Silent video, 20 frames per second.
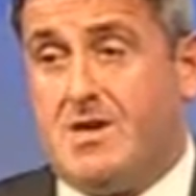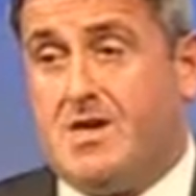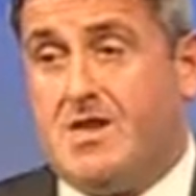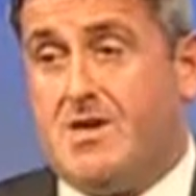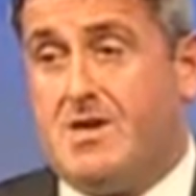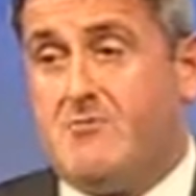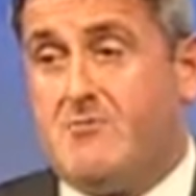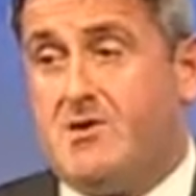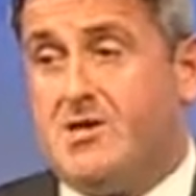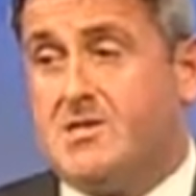
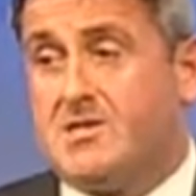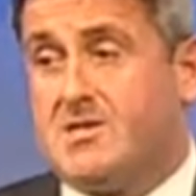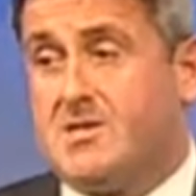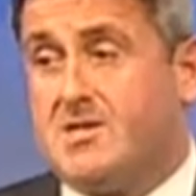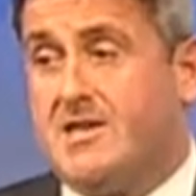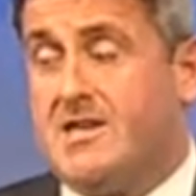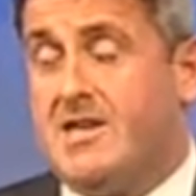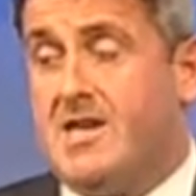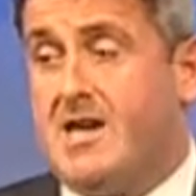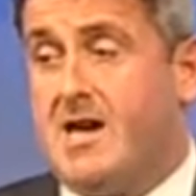media
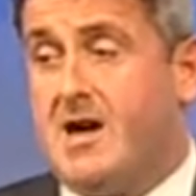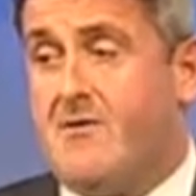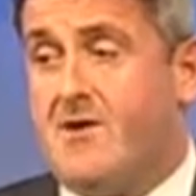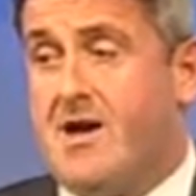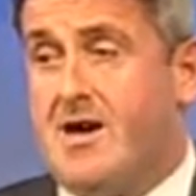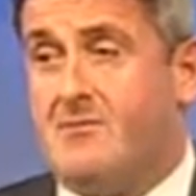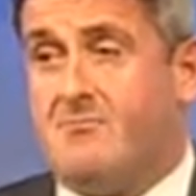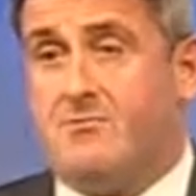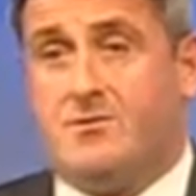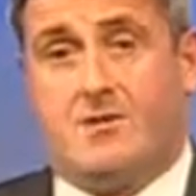recently
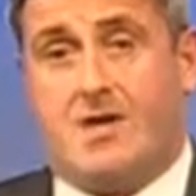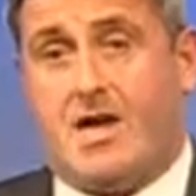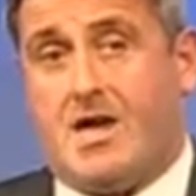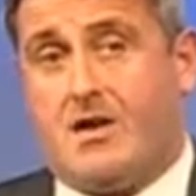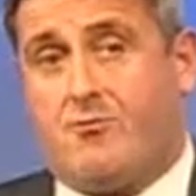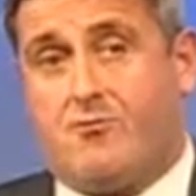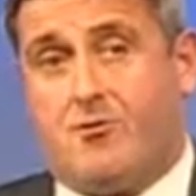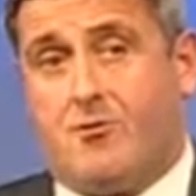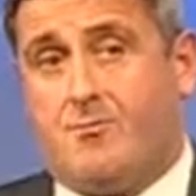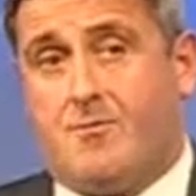around
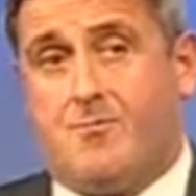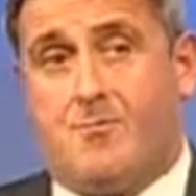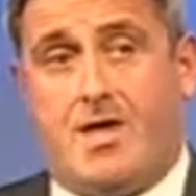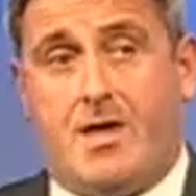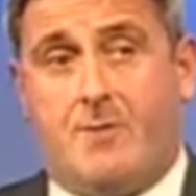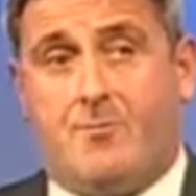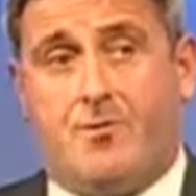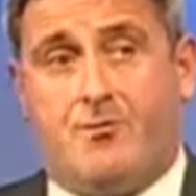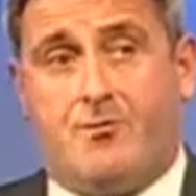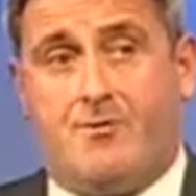a group of
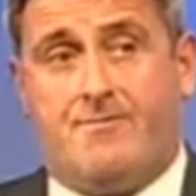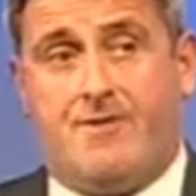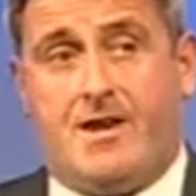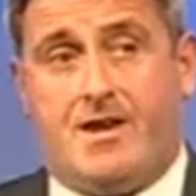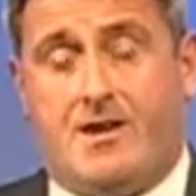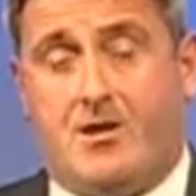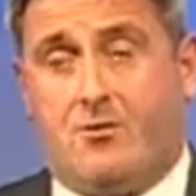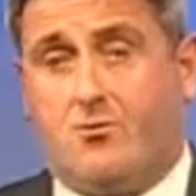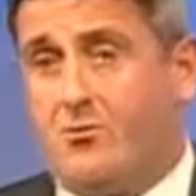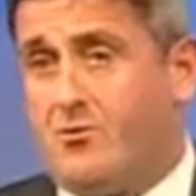people who are
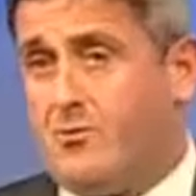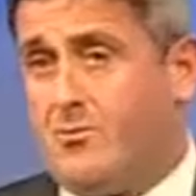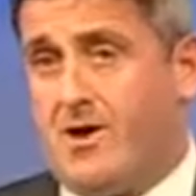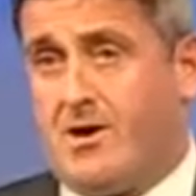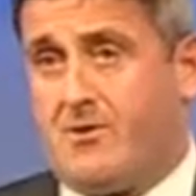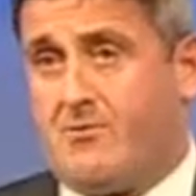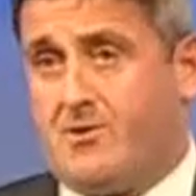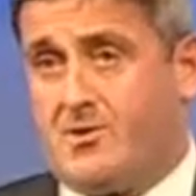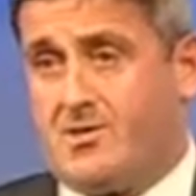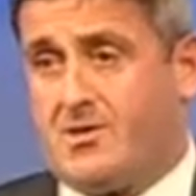offending all the
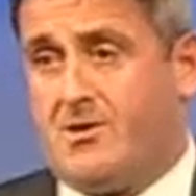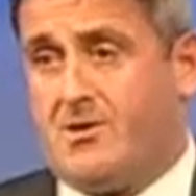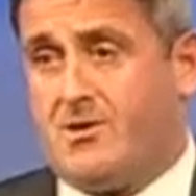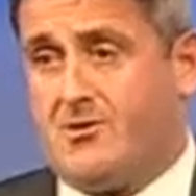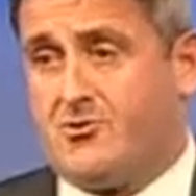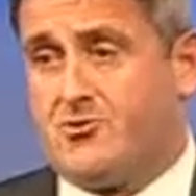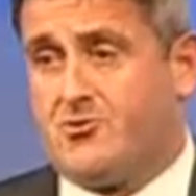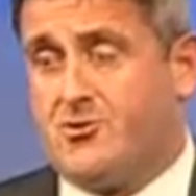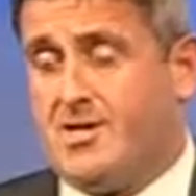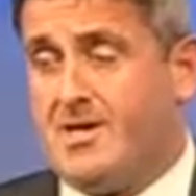way across the
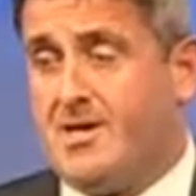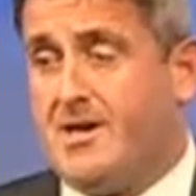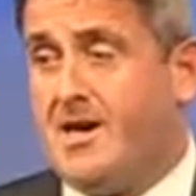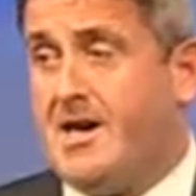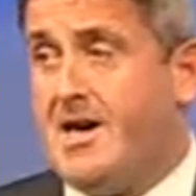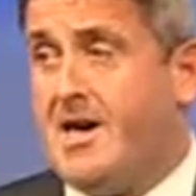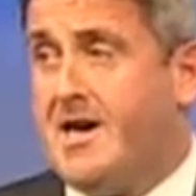country,